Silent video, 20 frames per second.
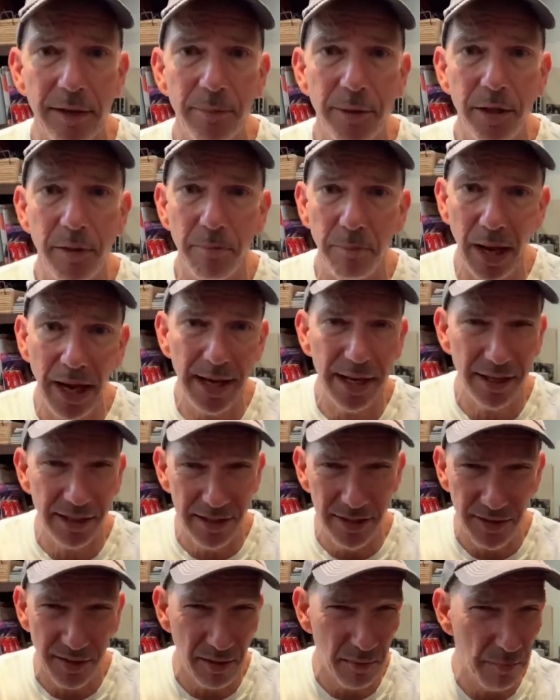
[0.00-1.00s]
I mean, the mind
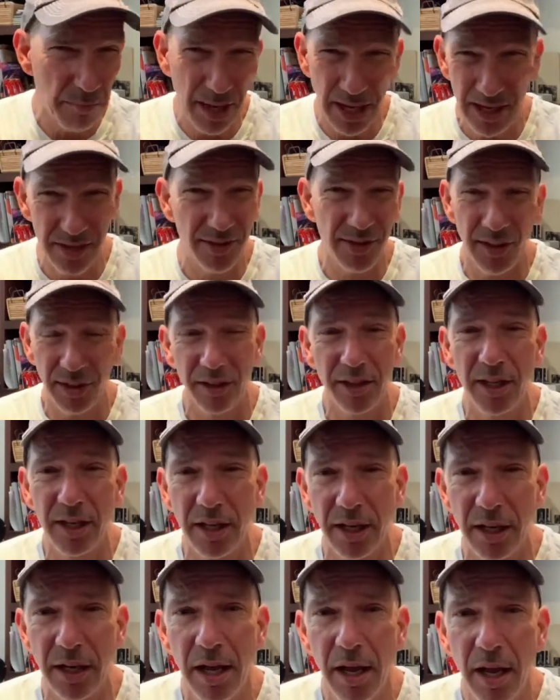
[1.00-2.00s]
is an amazing
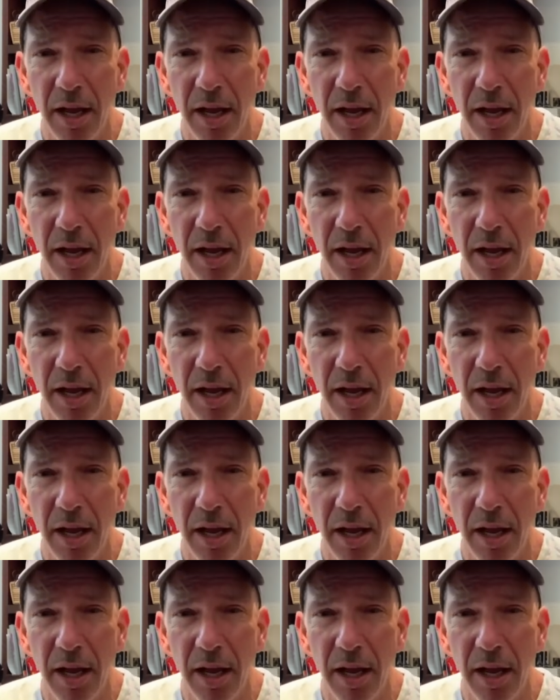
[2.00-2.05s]
thing,